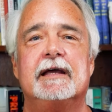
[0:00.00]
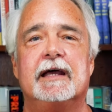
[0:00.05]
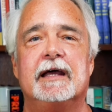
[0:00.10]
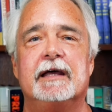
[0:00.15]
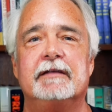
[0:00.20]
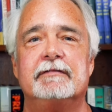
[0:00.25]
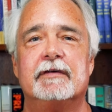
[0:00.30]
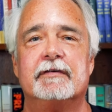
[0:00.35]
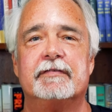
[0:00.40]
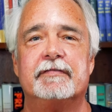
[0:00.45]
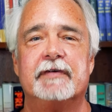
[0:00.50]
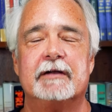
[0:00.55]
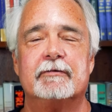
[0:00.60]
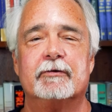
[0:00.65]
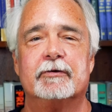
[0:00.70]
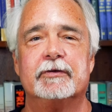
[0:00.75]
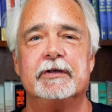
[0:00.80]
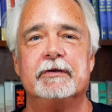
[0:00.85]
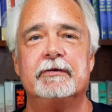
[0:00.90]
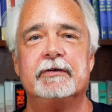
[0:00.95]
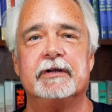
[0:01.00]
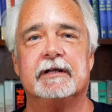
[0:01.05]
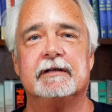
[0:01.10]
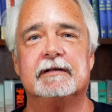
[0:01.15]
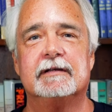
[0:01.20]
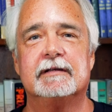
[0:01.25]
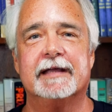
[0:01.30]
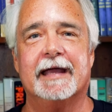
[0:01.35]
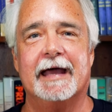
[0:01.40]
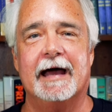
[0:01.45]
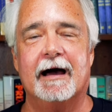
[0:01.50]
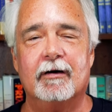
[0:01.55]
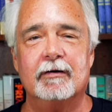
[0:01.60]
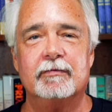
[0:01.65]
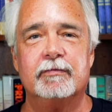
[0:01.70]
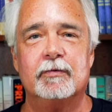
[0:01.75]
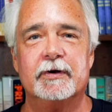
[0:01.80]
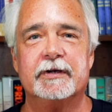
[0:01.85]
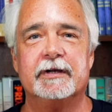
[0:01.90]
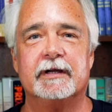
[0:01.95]
in the federal union,
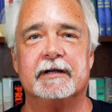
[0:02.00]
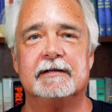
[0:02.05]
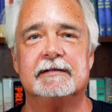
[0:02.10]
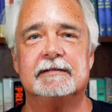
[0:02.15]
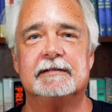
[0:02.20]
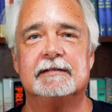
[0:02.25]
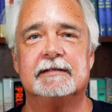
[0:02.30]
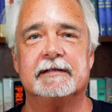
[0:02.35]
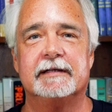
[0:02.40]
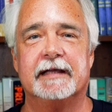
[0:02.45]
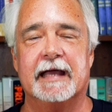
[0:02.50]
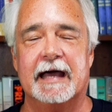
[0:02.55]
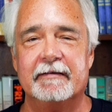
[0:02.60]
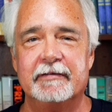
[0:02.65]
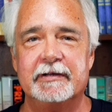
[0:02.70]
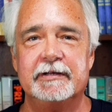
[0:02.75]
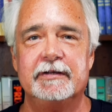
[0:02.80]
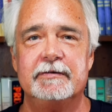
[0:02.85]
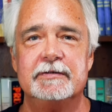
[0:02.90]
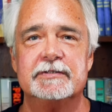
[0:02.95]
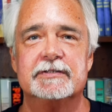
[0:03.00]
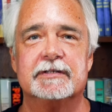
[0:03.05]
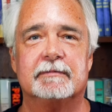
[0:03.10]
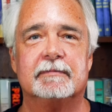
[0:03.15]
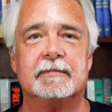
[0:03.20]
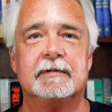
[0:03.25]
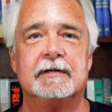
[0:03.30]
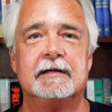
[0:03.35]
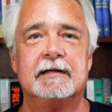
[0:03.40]
California, Gavin Newsom.